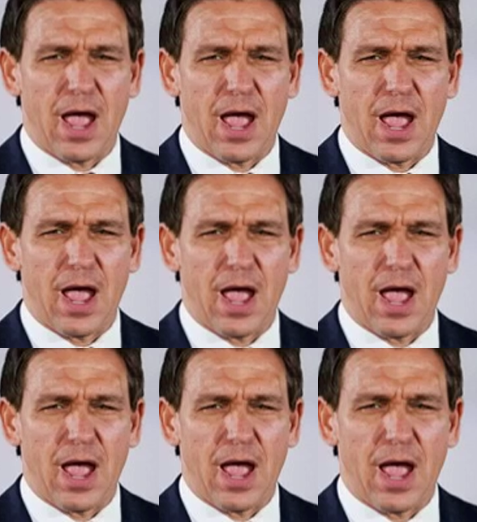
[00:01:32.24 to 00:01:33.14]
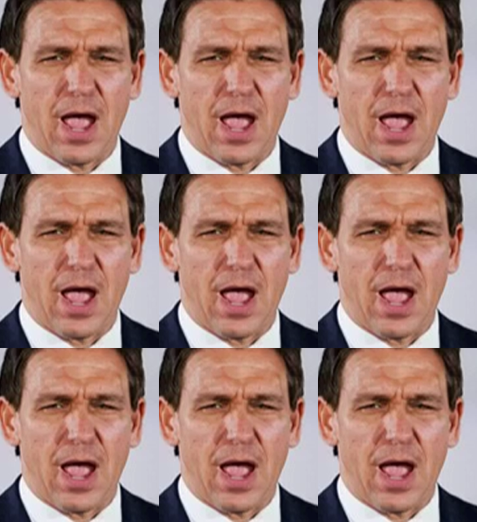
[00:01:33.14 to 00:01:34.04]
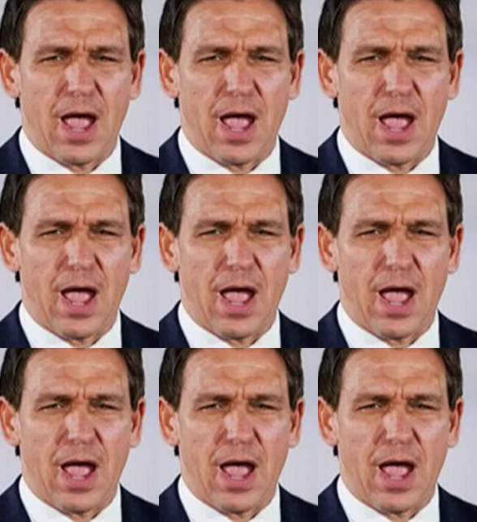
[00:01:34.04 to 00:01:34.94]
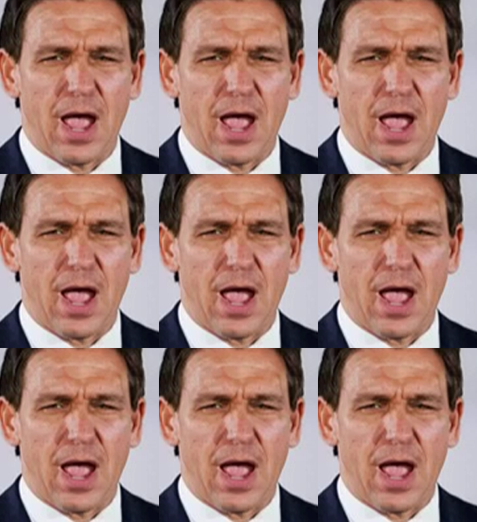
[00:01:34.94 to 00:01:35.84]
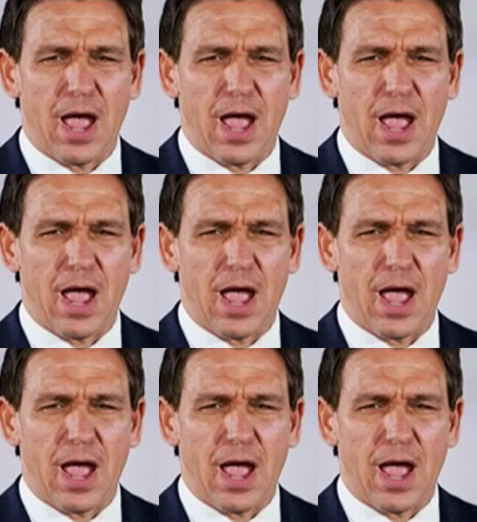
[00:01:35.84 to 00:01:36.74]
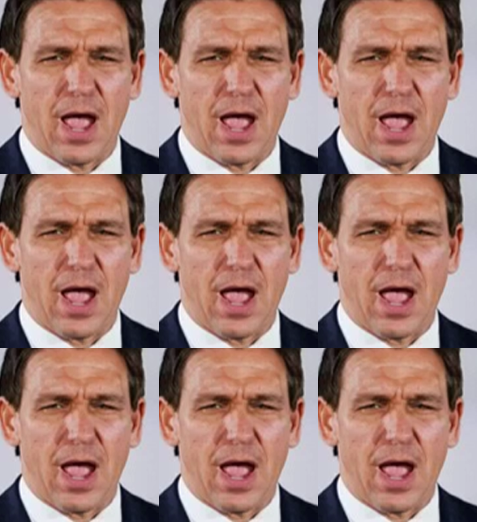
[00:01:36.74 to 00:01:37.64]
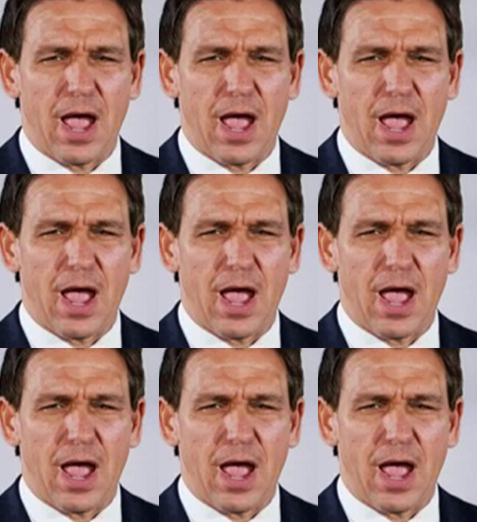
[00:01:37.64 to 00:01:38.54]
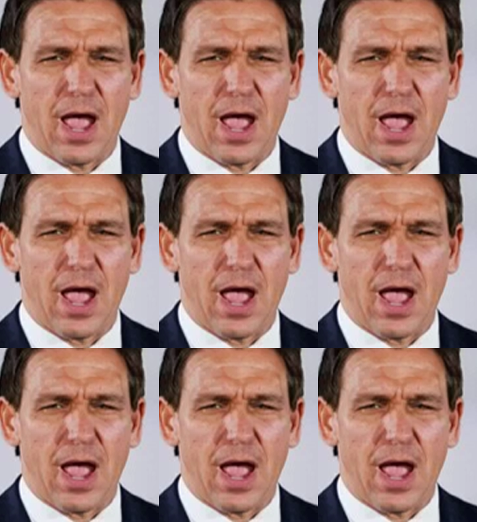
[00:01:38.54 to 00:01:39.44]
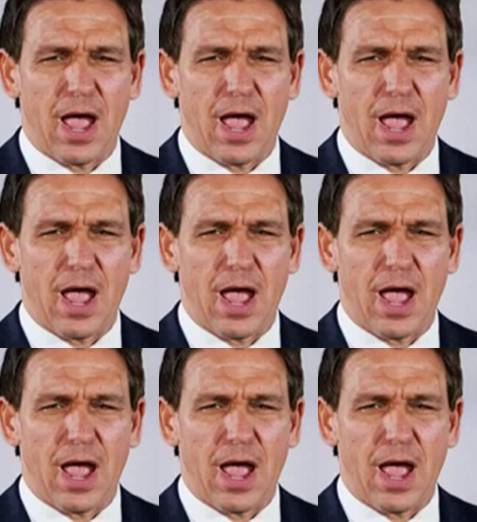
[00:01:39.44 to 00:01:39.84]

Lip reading: The face doesn't move, so there is nothing to read.